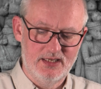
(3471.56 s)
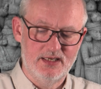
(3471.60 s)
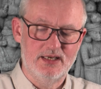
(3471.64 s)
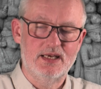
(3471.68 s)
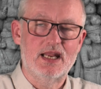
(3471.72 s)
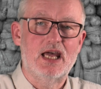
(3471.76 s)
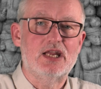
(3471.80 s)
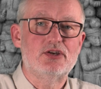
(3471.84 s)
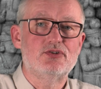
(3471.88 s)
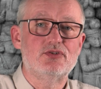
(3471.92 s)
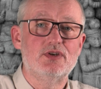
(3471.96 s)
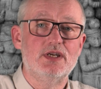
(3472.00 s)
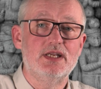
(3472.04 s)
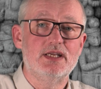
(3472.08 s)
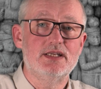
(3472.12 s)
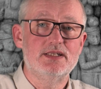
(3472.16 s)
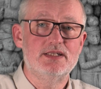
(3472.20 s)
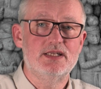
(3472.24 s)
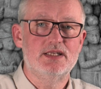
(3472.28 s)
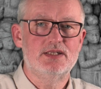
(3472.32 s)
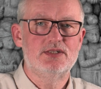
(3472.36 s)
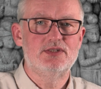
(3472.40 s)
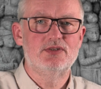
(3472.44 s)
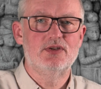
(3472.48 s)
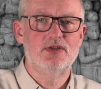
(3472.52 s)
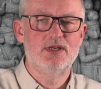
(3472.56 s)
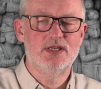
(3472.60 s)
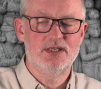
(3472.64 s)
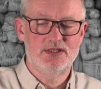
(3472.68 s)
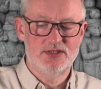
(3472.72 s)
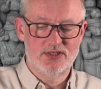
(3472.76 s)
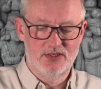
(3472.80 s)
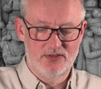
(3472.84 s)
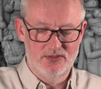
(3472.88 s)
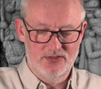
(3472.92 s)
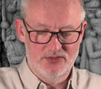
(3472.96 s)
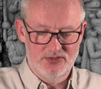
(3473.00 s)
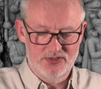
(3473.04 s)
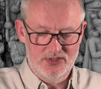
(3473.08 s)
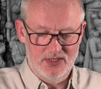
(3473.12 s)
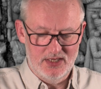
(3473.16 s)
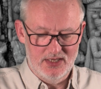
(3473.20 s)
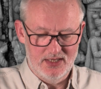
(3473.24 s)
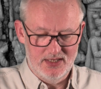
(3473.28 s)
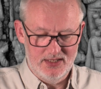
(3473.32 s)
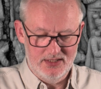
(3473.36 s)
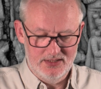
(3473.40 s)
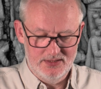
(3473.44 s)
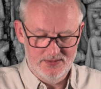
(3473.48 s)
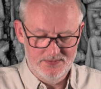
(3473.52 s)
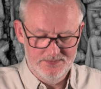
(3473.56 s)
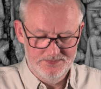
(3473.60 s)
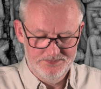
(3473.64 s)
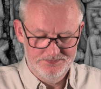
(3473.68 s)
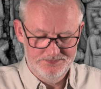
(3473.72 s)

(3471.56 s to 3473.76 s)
naturally exists on its own side,